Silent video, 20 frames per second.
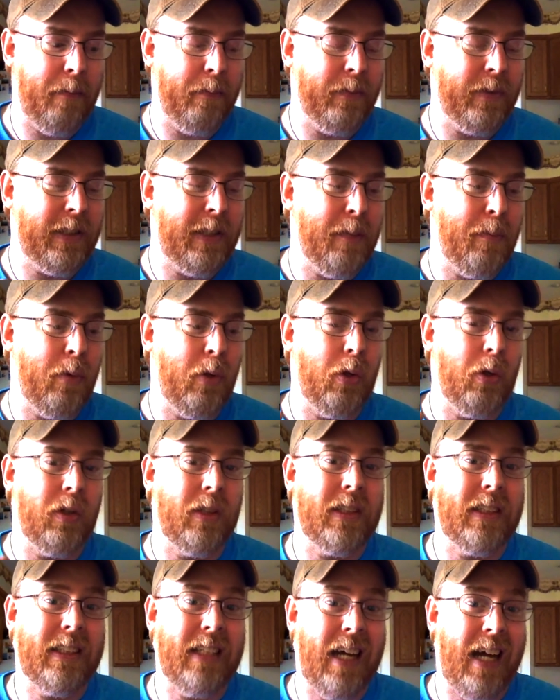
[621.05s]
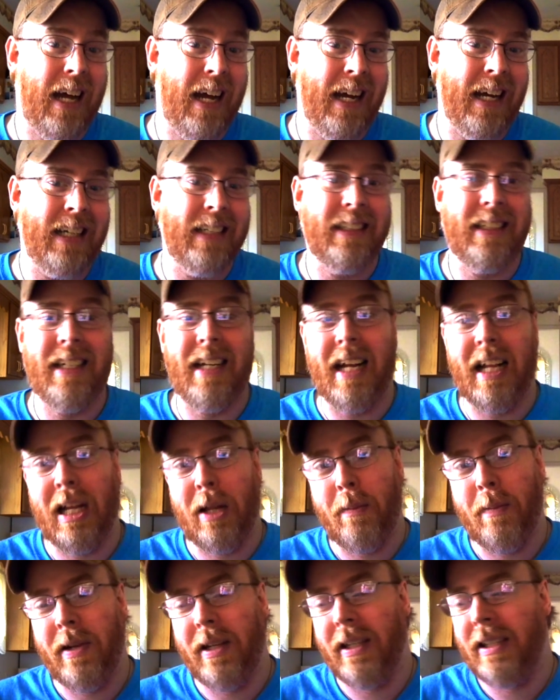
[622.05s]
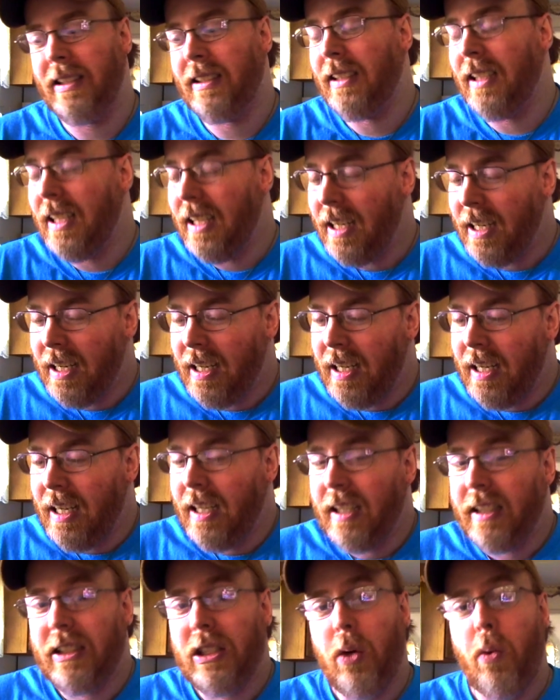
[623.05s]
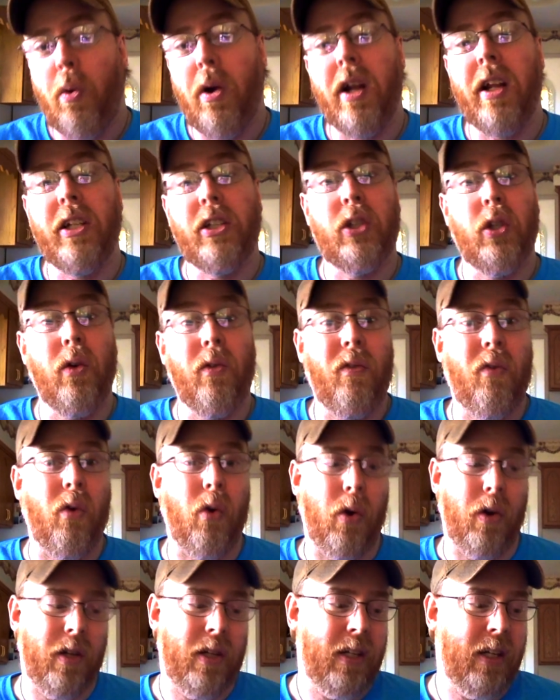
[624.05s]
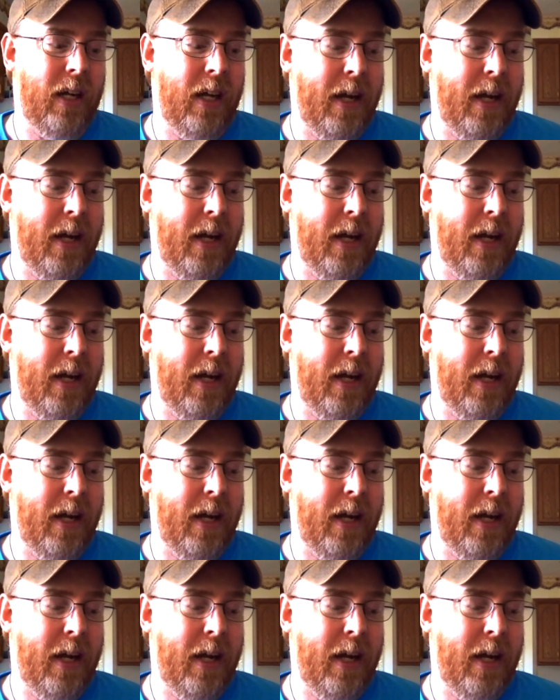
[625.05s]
similar signs and elements, so on and so forth.